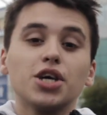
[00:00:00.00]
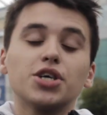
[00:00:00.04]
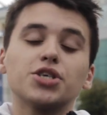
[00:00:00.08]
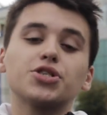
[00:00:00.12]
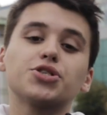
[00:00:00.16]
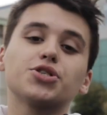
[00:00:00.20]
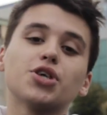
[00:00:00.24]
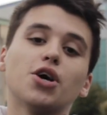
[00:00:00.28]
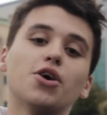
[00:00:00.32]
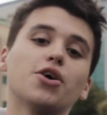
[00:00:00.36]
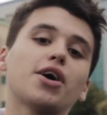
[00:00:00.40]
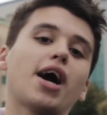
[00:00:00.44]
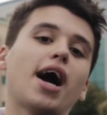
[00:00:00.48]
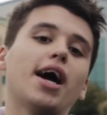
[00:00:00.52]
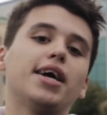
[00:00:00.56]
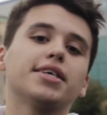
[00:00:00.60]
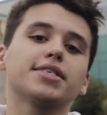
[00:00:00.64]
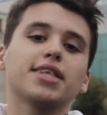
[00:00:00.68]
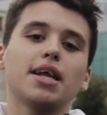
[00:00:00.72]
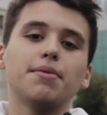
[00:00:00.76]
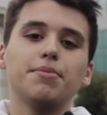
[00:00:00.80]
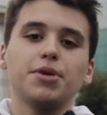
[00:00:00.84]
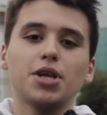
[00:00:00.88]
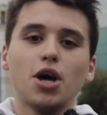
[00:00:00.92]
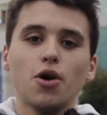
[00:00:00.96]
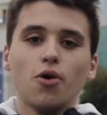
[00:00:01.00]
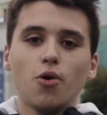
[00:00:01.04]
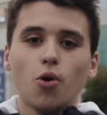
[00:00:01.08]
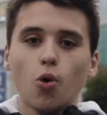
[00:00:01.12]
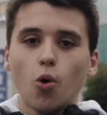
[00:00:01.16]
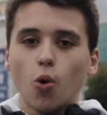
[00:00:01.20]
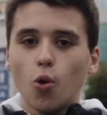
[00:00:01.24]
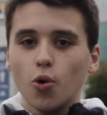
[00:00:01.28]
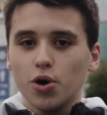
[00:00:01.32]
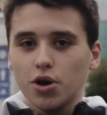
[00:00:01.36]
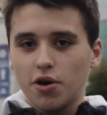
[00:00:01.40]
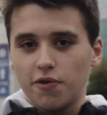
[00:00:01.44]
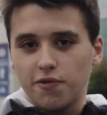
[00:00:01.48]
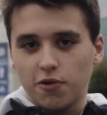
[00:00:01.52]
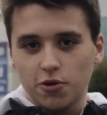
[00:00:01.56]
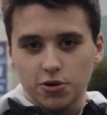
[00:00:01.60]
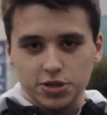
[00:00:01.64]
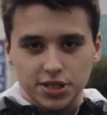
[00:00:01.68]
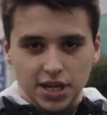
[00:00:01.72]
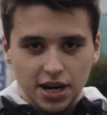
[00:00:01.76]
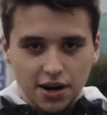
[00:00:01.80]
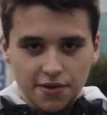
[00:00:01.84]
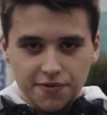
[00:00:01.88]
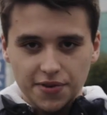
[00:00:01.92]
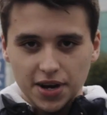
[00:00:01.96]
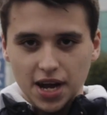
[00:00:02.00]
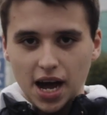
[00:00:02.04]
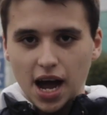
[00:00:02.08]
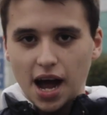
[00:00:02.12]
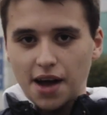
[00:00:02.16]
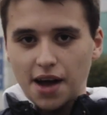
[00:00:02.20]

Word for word: So, guys, let me know all your thoughts on everything